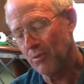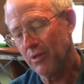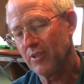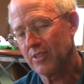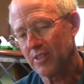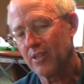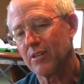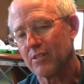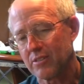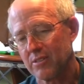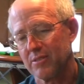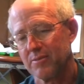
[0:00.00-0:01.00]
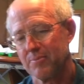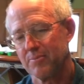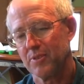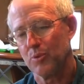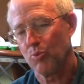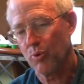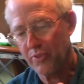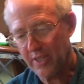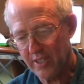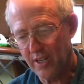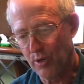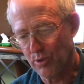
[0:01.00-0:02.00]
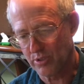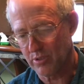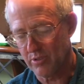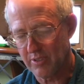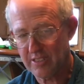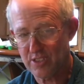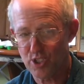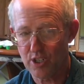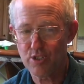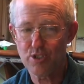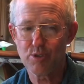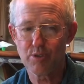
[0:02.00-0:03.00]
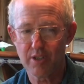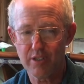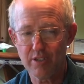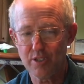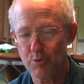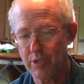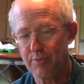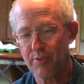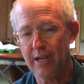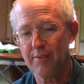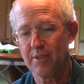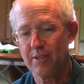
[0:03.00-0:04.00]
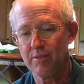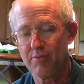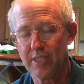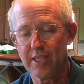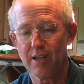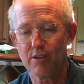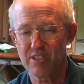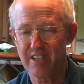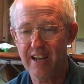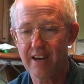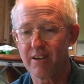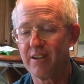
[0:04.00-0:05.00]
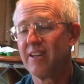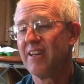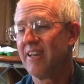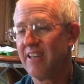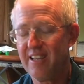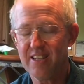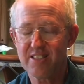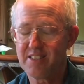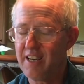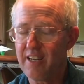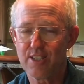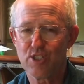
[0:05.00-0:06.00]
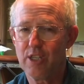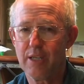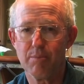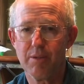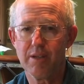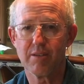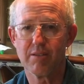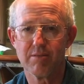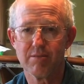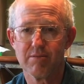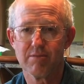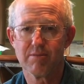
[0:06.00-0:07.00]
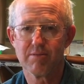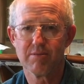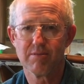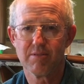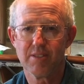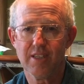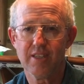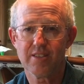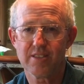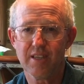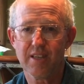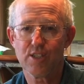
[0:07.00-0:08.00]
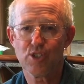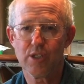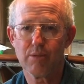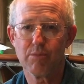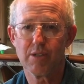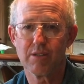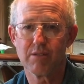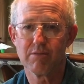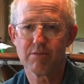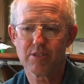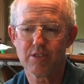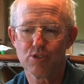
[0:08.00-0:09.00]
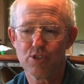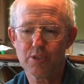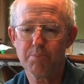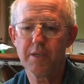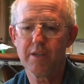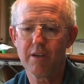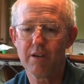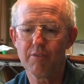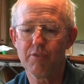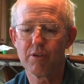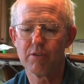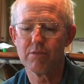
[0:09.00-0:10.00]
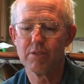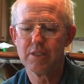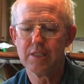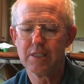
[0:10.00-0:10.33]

moving dirt with a dozer that's charging you $125 to $150 an hour, it's not a cheap deal. It is not a cheap deal. So just be careful.